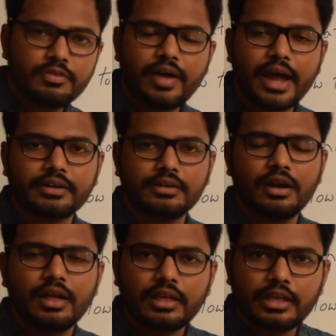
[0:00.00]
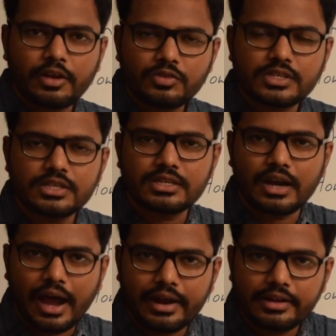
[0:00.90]
C factor gives
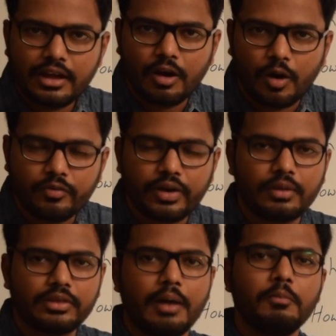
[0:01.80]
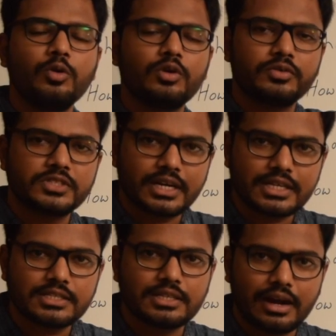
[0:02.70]
us an idea of the amount of
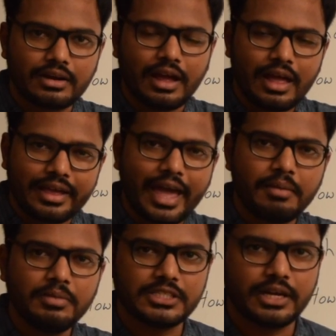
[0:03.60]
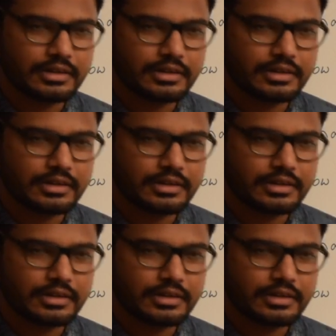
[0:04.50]
stress that can be